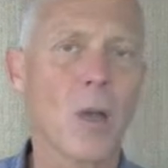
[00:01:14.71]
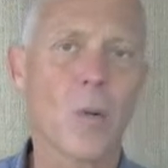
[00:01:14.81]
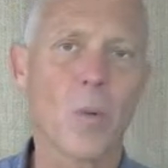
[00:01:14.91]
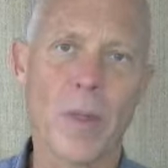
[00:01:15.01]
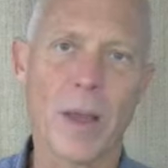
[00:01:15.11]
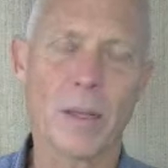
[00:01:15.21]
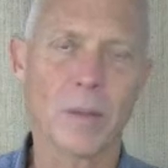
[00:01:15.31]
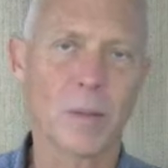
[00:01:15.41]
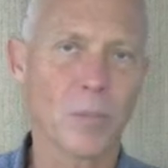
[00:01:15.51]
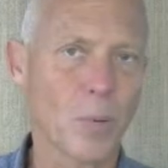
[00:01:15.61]
where they
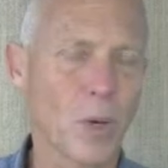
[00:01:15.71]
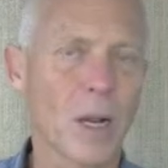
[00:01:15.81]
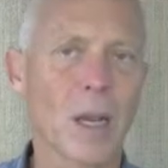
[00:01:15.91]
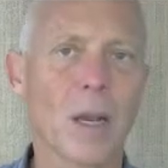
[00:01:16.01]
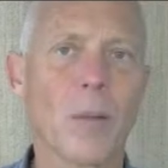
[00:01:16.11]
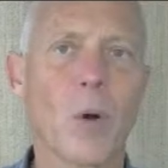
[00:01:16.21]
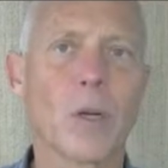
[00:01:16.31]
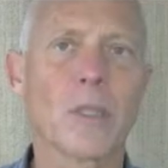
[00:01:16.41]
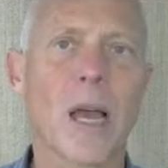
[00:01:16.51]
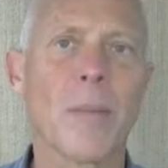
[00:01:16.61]
put in a little more
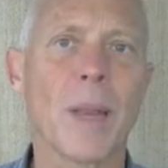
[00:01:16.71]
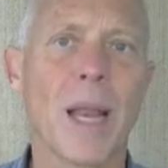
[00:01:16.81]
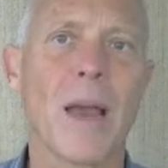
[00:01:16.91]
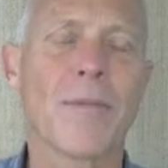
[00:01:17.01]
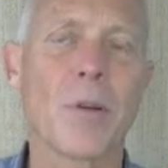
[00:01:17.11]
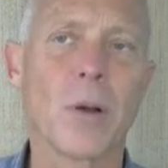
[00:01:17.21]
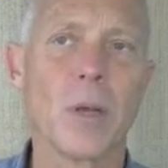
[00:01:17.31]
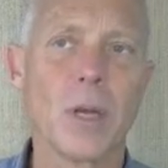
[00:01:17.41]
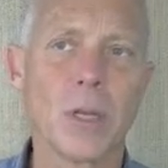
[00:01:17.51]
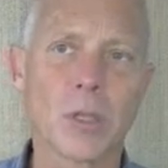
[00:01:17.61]
time and effort
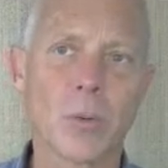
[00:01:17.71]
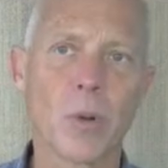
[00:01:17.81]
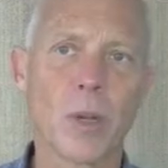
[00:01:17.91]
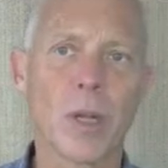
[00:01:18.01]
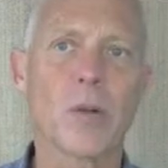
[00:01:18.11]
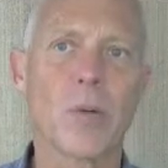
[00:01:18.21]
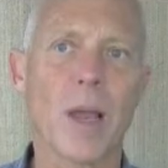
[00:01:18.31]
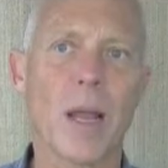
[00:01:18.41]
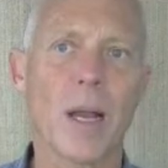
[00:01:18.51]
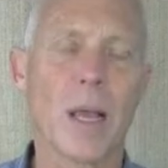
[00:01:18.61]
to really
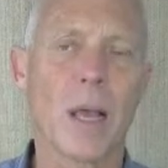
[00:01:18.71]
create